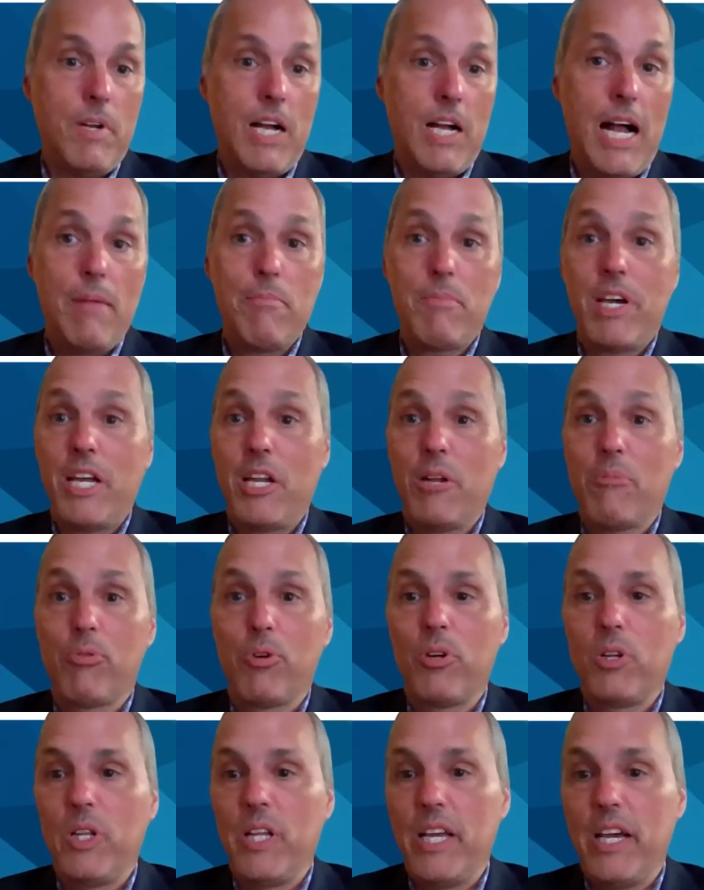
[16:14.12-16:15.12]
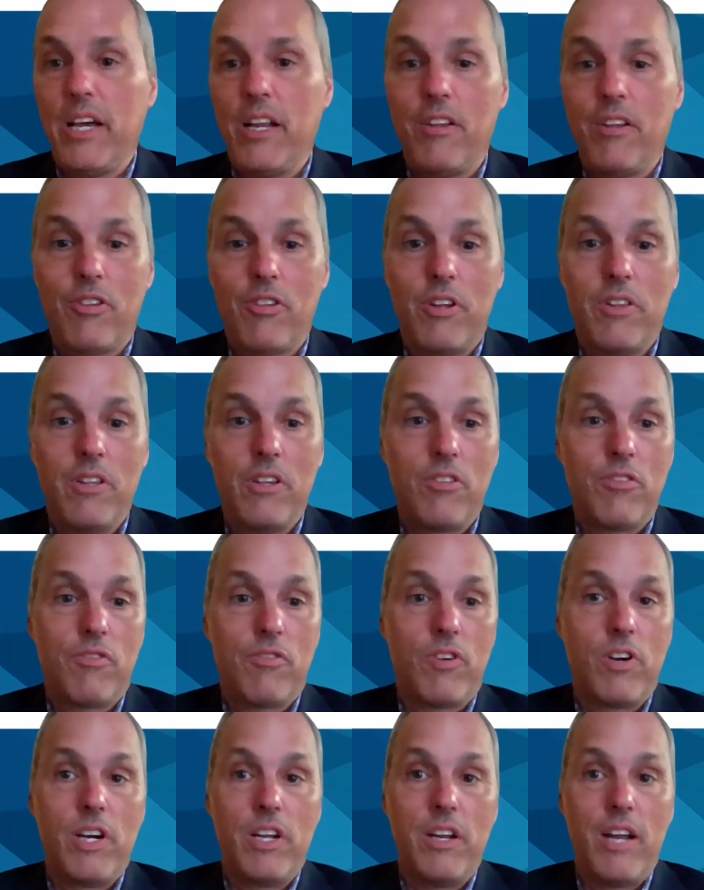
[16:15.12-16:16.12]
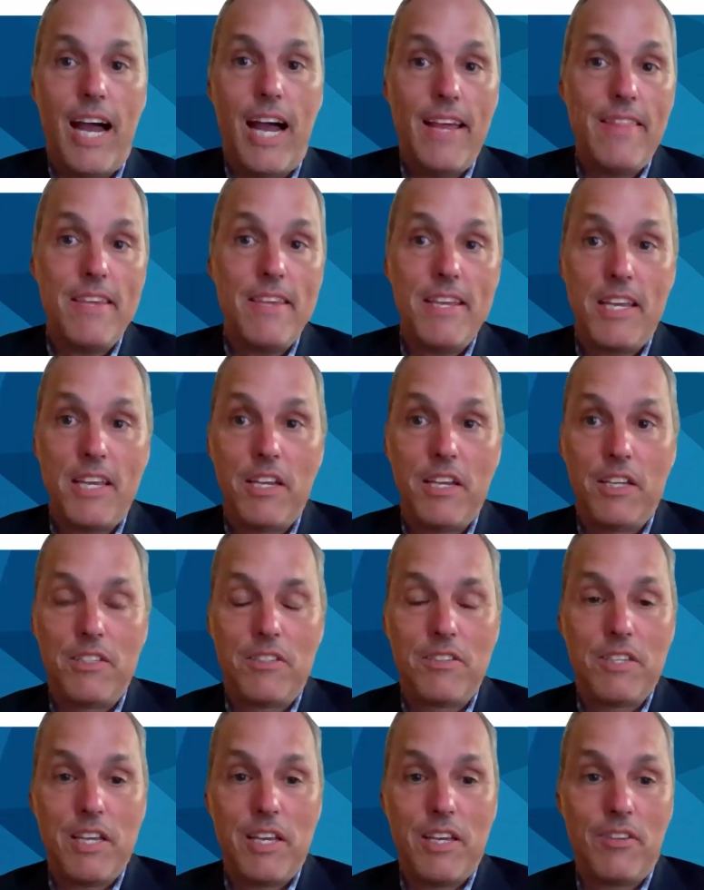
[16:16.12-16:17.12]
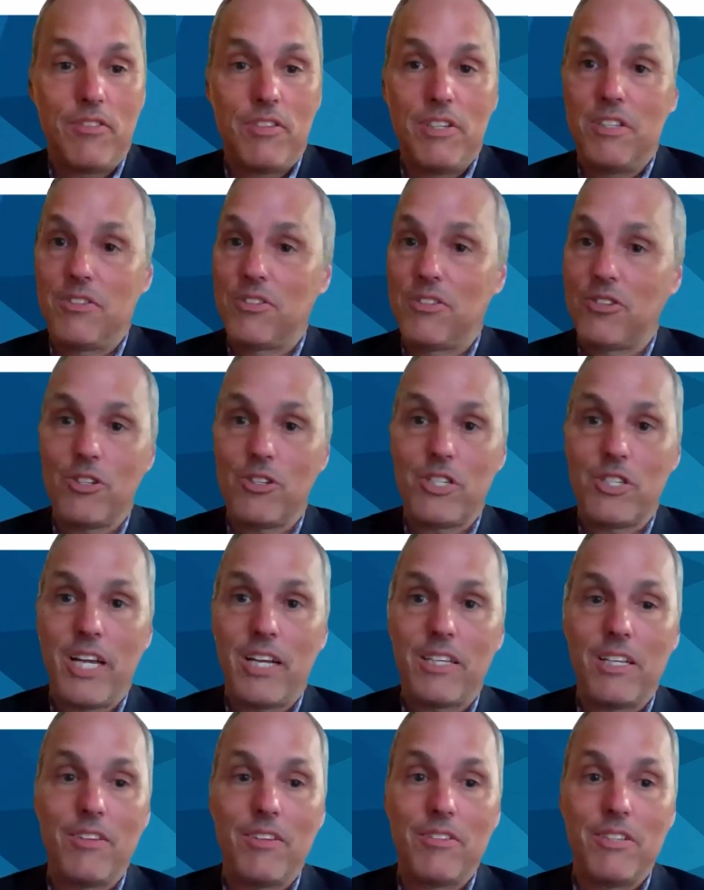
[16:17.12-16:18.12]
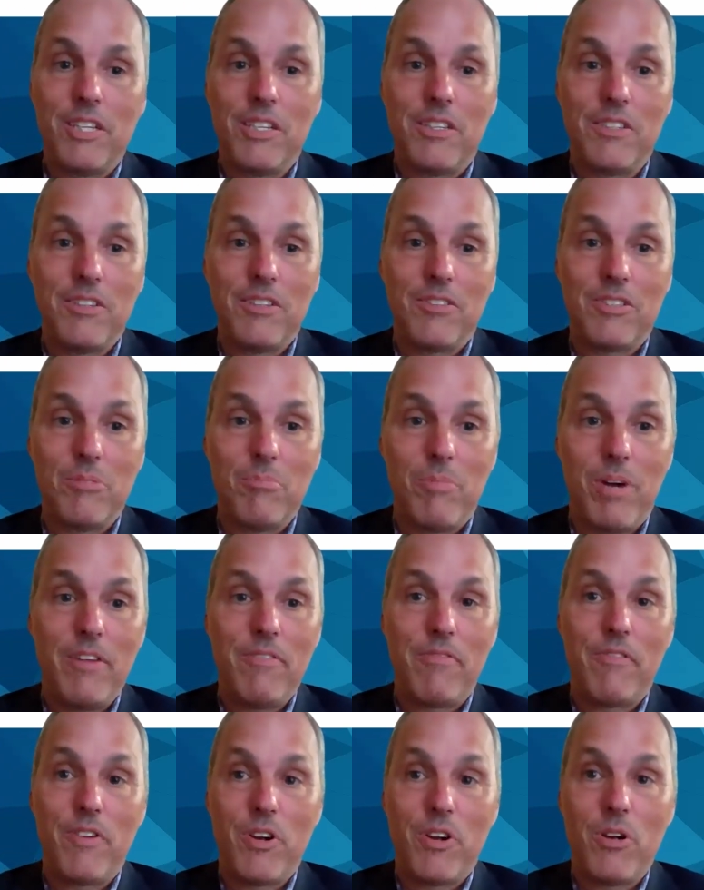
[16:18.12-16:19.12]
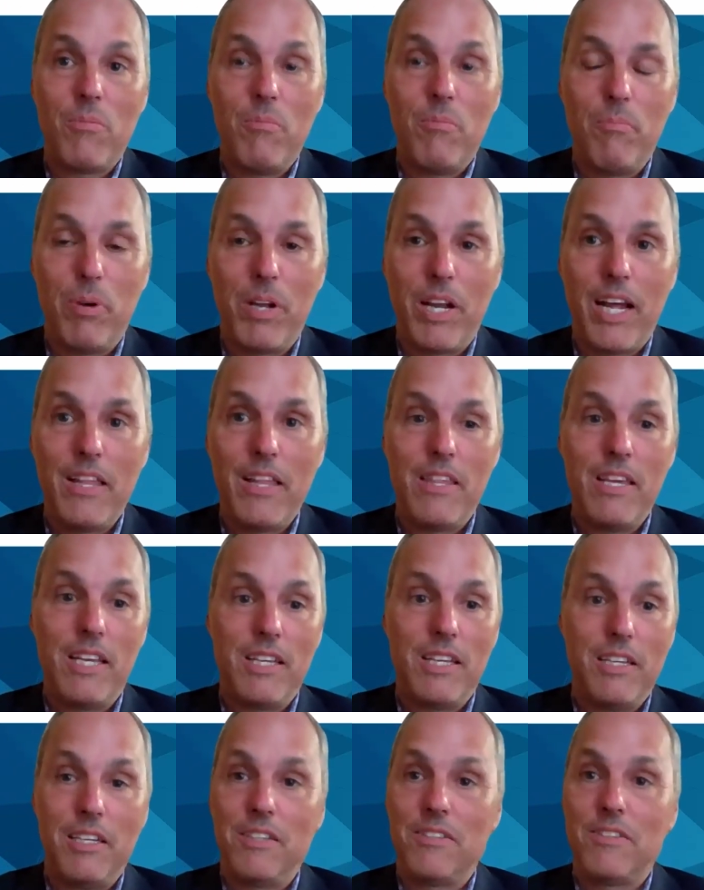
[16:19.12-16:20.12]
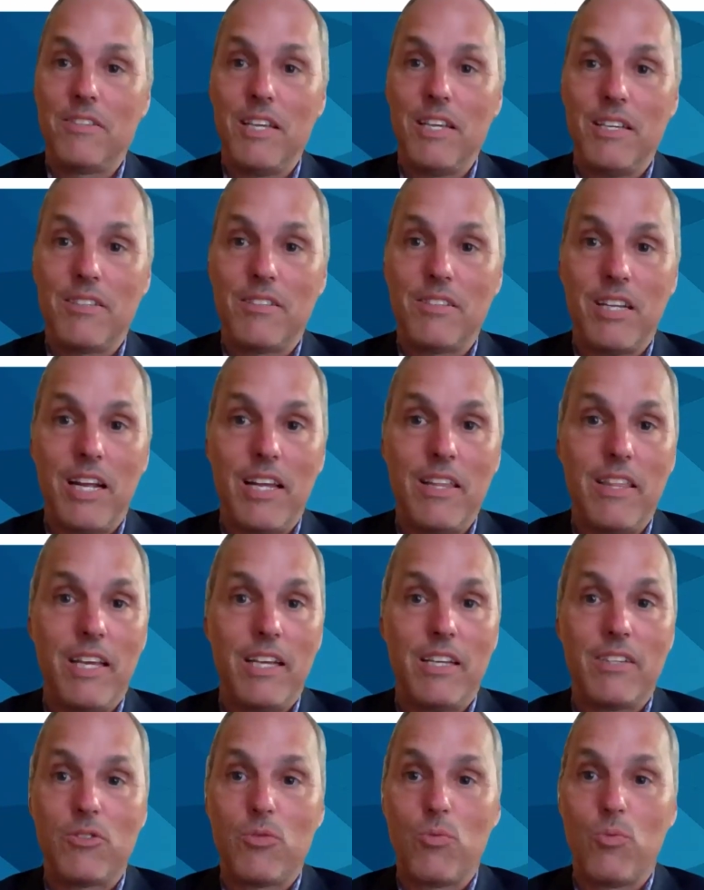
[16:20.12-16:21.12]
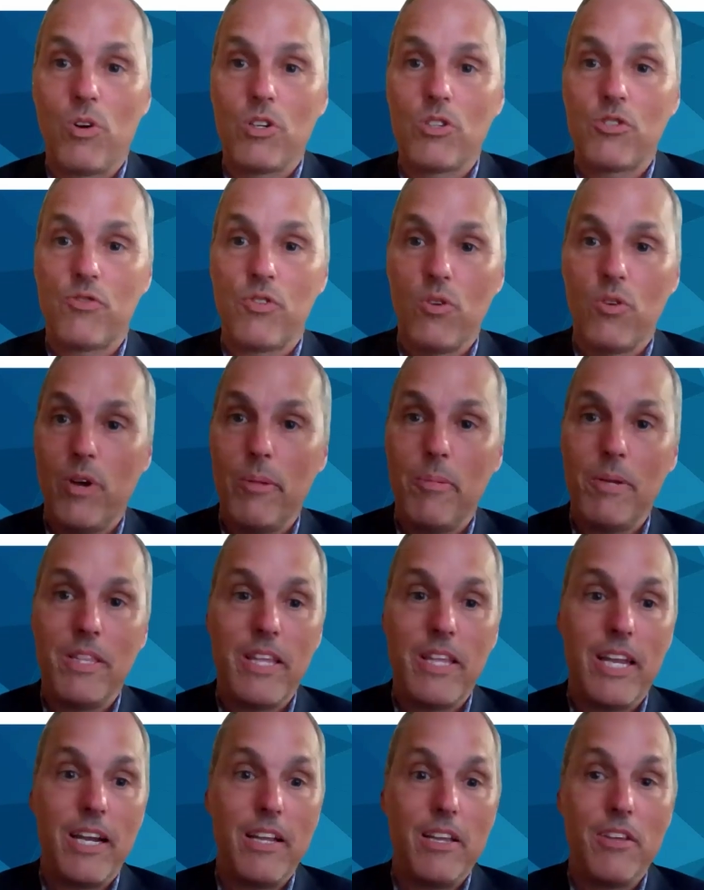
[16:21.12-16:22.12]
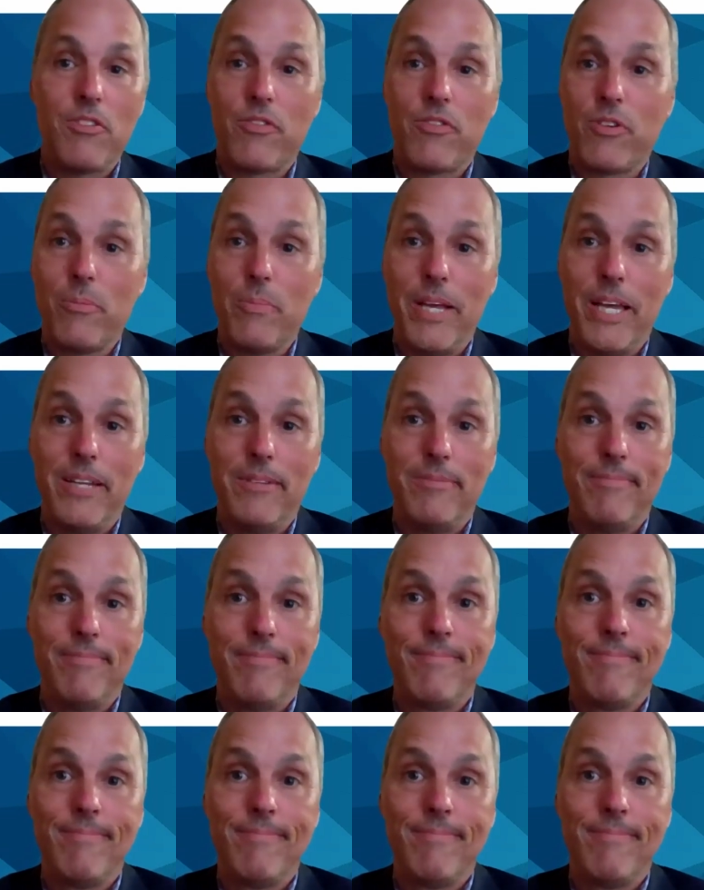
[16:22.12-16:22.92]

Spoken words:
I'm kind of brutally honest on this front. I think it exists. It sure as heck doesn't exist in my firm, but I think it exists, and I think it's worse for women than it is for men.